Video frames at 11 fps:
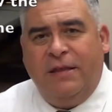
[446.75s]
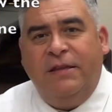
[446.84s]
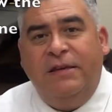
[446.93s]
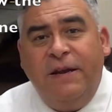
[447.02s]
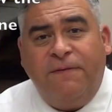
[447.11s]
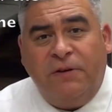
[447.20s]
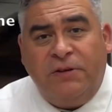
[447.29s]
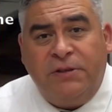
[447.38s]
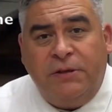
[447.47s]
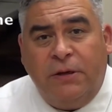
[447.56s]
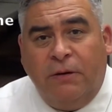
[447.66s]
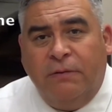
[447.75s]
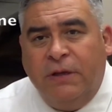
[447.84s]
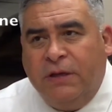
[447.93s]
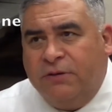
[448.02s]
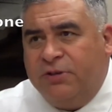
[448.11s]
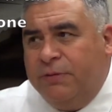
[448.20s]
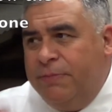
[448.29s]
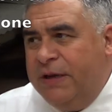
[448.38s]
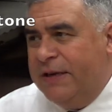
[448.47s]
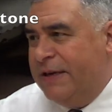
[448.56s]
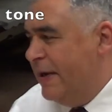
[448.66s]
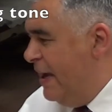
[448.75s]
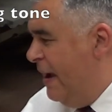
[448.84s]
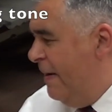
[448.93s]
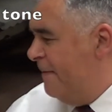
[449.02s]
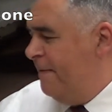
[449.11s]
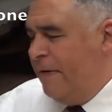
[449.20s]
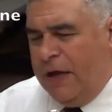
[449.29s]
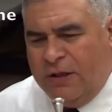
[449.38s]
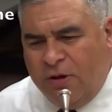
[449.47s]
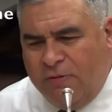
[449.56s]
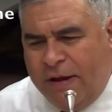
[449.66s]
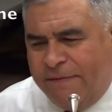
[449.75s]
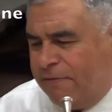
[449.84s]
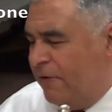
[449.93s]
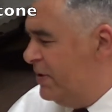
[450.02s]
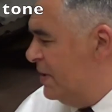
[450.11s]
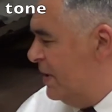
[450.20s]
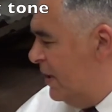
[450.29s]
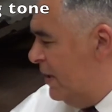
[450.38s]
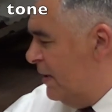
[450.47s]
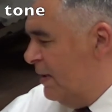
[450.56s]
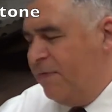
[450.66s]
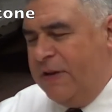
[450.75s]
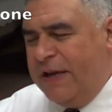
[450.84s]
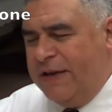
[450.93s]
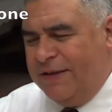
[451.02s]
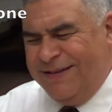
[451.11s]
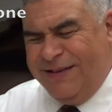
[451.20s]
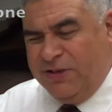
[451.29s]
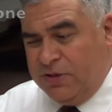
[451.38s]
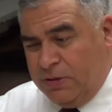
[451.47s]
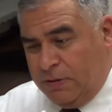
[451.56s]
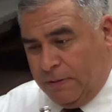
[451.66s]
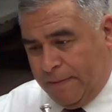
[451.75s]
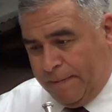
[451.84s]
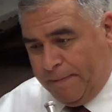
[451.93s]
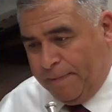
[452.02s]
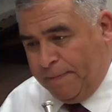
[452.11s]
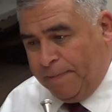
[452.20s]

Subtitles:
the difference tone. There should be an F, a low F resonating if you get it in tune.